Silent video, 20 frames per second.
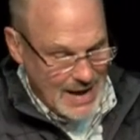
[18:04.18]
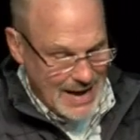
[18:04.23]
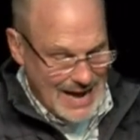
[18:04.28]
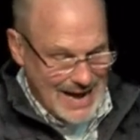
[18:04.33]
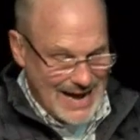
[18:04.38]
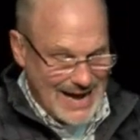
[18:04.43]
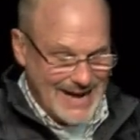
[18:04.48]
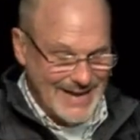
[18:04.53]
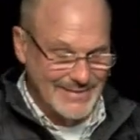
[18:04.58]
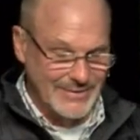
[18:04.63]

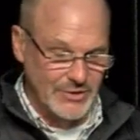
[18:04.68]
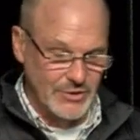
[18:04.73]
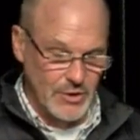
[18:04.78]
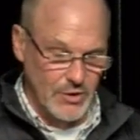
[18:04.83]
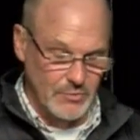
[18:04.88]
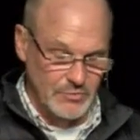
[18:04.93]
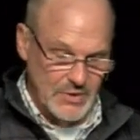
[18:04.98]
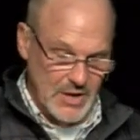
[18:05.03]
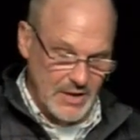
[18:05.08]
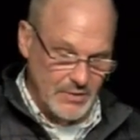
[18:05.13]
I, I had to
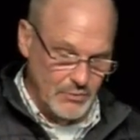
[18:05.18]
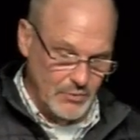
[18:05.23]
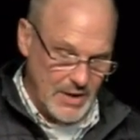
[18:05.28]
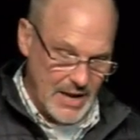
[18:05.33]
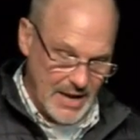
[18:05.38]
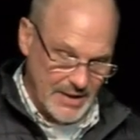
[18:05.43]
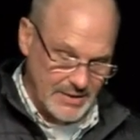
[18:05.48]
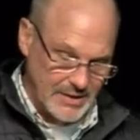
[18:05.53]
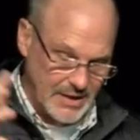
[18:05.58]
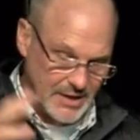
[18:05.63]
go, they, we
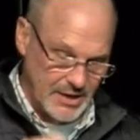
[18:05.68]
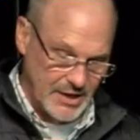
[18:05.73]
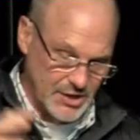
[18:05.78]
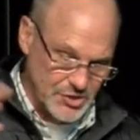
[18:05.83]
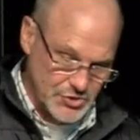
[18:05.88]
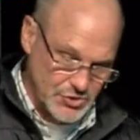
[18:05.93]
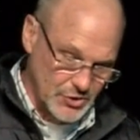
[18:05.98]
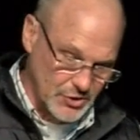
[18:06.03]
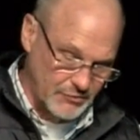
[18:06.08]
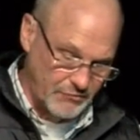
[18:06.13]
had to get
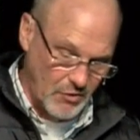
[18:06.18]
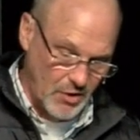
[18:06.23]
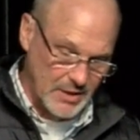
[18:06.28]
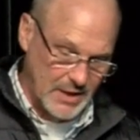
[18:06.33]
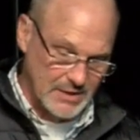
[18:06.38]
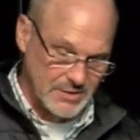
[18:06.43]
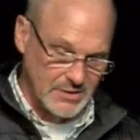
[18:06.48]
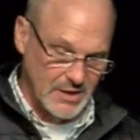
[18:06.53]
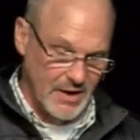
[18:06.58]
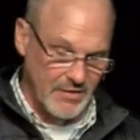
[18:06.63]
insurance for all
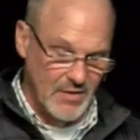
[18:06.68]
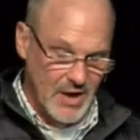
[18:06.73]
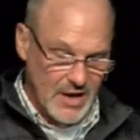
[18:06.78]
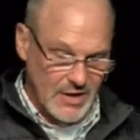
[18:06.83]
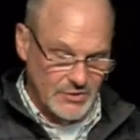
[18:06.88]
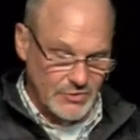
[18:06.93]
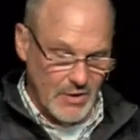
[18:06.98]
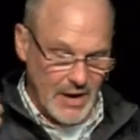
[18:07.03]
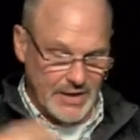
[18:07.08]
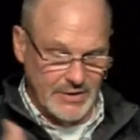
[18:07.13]
that stuff.
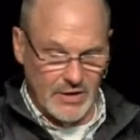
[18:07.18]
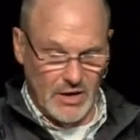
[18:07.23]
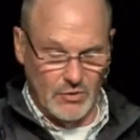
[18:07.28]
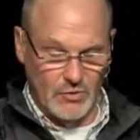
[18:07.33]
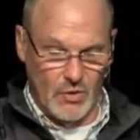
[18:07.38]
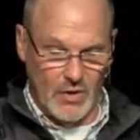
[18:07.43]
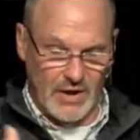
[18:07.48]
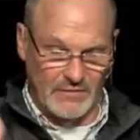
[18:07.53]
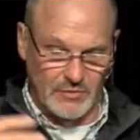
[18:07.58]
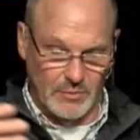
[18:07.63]
So I had to
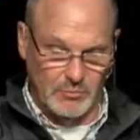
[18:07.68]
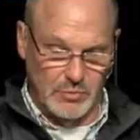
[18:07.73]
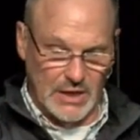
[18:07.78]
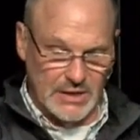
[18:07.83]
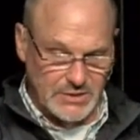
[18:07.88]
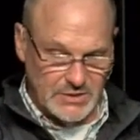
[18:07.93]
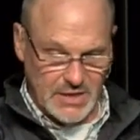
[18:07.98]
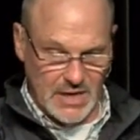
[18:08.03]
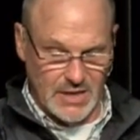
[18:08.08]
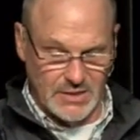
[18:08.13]
go have a
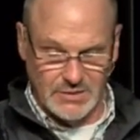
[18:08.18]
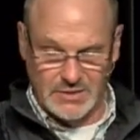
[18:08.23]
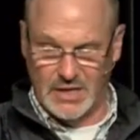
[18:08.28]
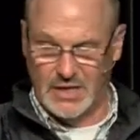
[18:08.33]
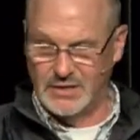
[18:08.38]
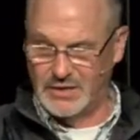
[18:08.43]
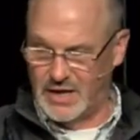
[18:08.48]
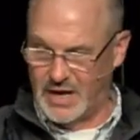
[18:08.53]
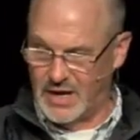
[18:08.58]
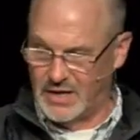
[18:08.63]
blood test
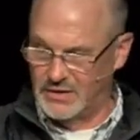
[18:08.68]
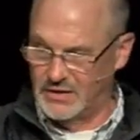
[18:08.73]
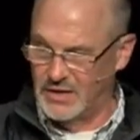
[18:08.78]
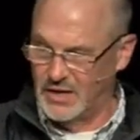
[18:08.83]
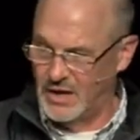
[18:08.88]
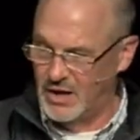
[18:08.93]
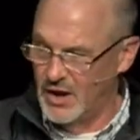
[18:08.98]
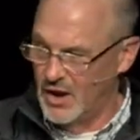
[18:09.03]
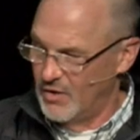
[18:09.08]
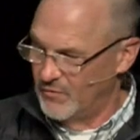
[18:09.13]
and, and
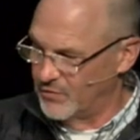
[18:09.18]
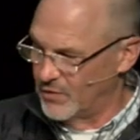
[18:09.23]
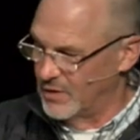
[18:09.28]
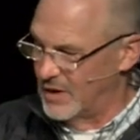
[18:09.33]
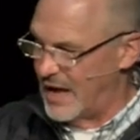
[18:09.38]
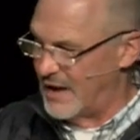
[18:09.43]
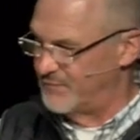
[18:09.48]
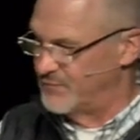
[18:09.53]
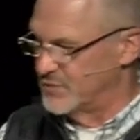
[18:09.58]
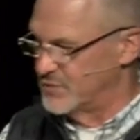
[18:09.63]
uh, for
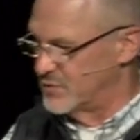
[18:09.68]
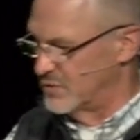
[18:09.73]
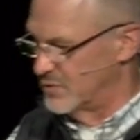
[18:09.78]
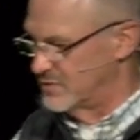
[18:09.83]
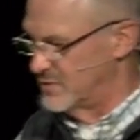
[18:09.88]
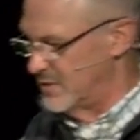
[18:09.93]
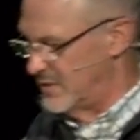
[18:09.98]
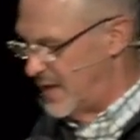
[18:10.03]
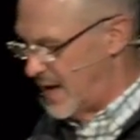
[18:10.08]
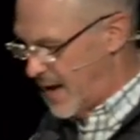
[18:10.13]
life
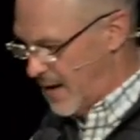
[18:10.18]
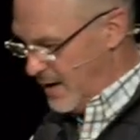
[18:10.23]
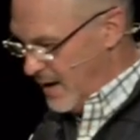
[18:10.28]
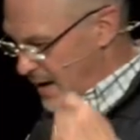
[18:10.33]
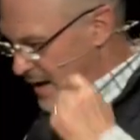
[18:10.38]
insurance and that.